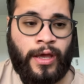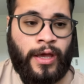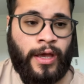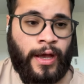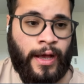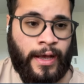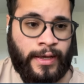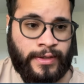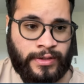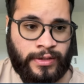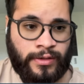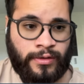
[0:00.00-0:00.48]

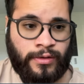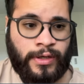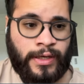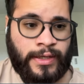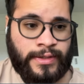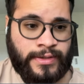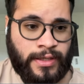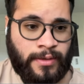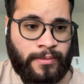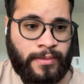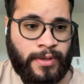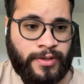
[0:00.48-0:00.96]
as long as
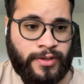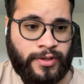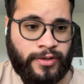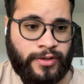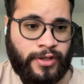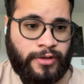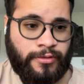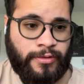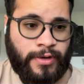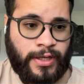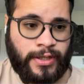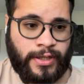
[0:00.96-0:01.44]
I'm entering the
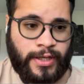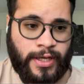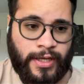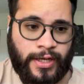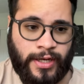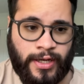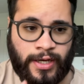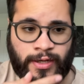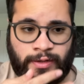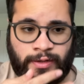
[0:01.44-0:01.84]
right data,